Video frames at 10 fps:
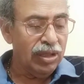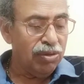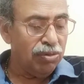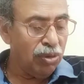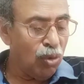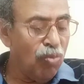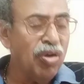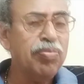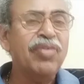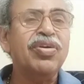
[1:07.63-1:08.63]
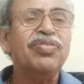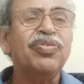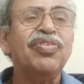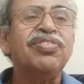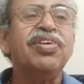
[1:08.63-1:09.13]
So now one by one we
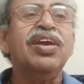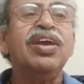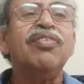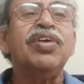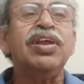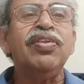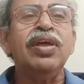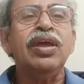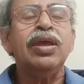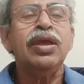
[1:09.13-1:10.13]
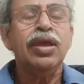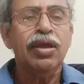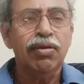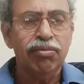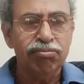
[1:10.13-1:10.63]
will see what is the
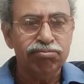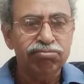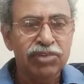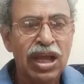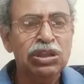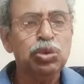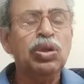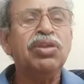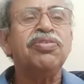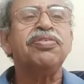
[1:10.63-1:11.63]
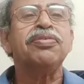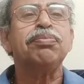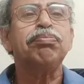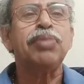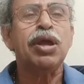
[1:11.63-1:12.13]
actual these
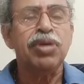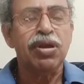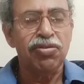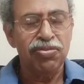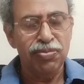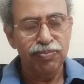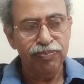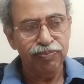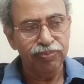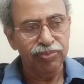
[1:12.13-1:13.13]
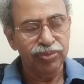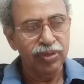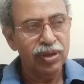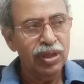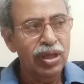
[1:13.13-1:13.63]
parameters.
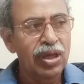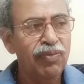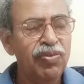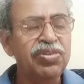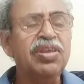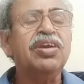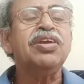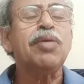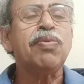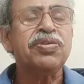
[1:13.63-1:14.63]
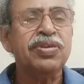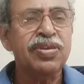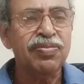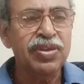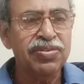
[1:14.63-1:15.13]
With the heat capacities
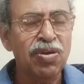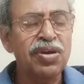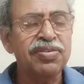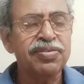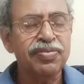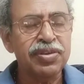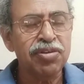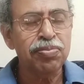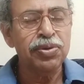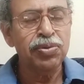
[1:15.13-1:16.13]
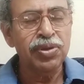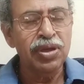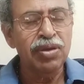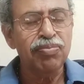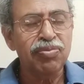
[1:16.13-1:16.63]
of the solids with respect to
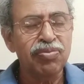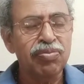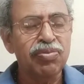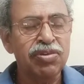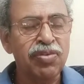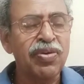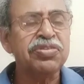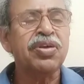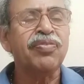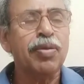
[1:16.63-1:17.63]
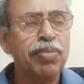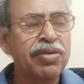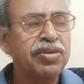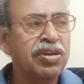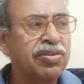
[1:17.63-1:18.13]
the as a function of
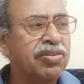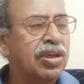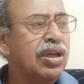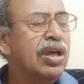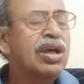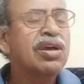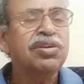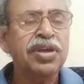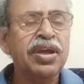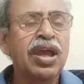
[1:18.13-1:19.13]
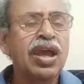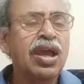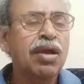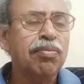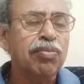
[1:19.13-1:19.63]
temperature is take
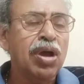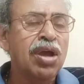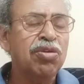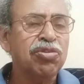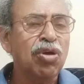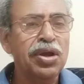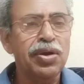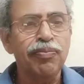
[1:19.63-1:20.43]
a iron solid,